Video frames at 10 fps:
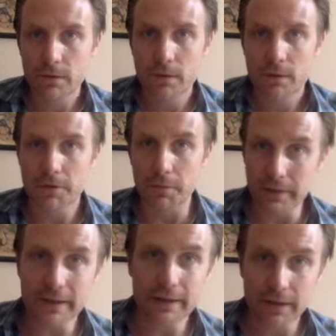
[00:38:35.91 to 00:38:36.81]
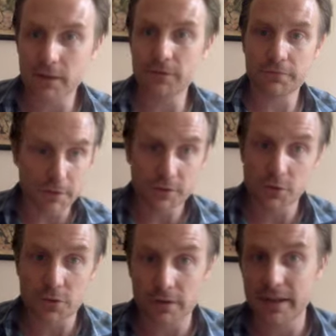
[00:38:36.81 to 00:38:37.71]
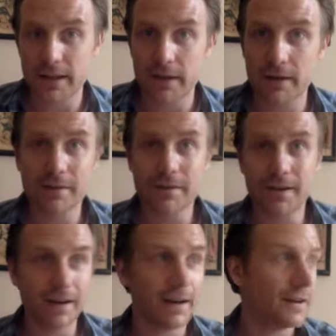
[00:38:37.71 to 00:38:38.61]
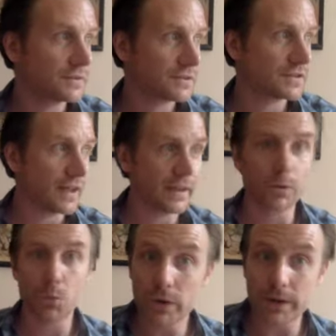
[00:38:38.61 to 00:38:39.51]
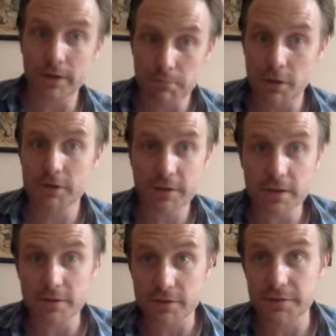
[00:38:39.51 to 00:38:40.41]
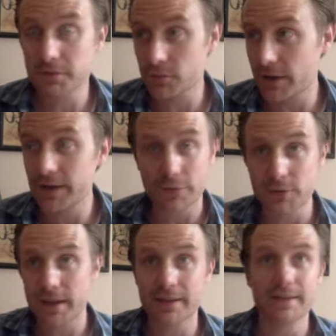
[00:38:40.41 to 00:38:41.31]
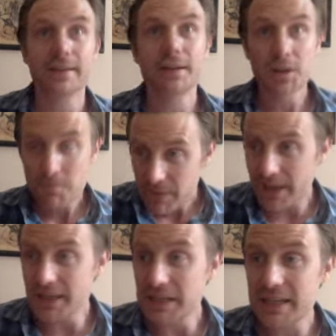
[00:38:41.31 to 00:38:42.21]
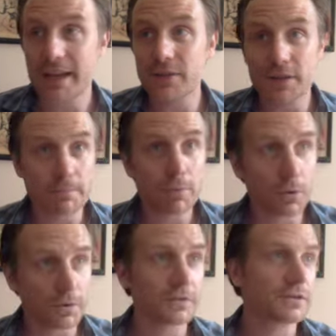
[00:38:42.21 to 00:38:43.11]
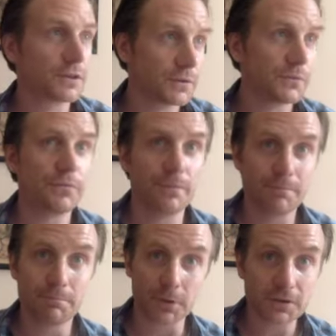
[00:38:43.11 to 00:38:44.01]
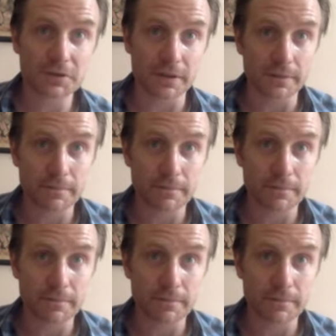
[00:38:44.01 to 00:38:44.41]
the meaning of Monsieur Jourdain saying, oui, marquise, right? If you can't indicate the importance of Bergson,